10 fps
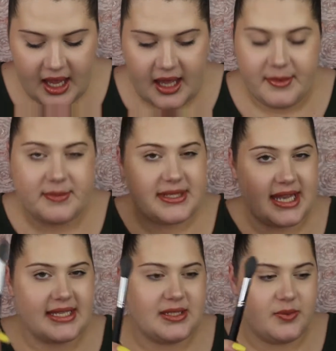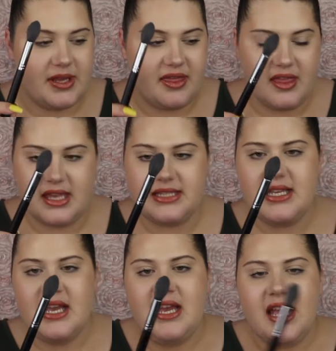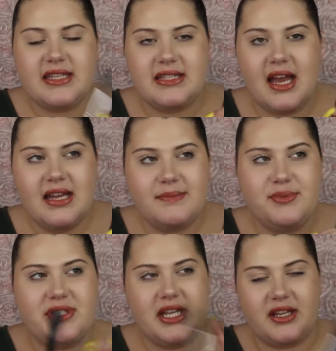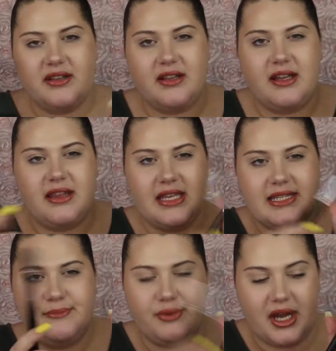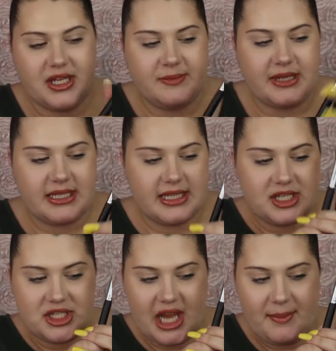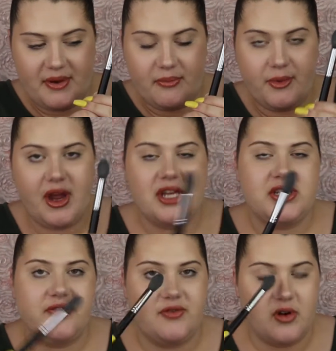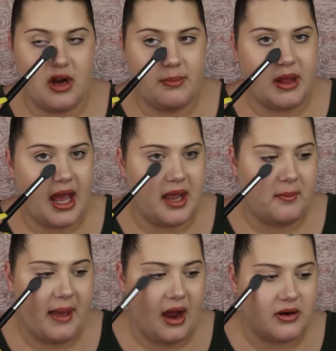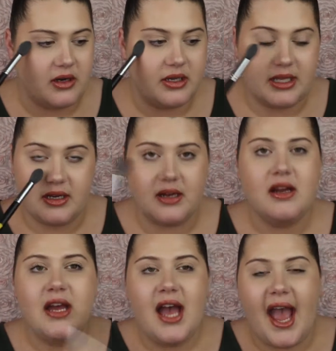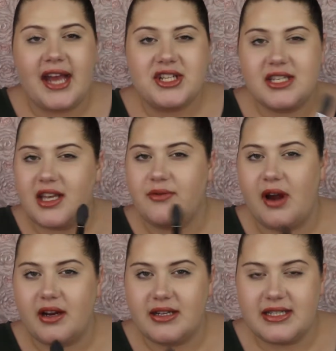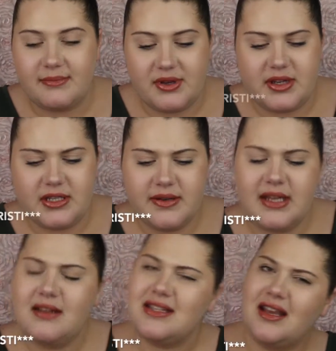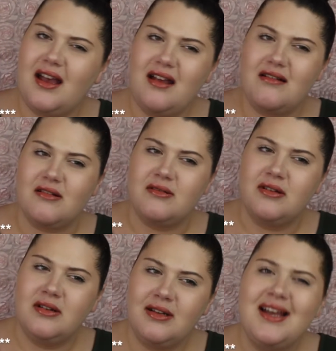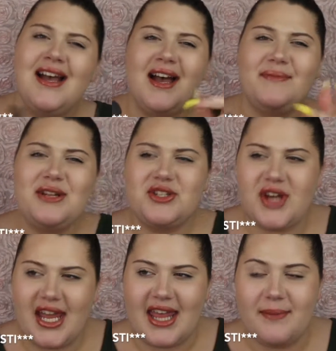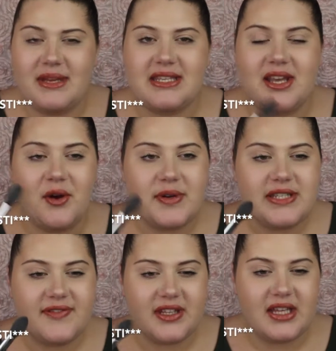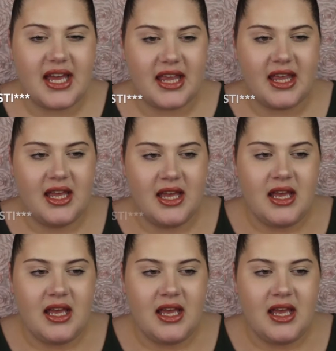am obsessed with this. It's not particularly this brush, but it's this shape of brush for applying powder here. I actually saw RawKristy Beauty doing it, and I was like, oh, I'm gonna try that, because I always feel like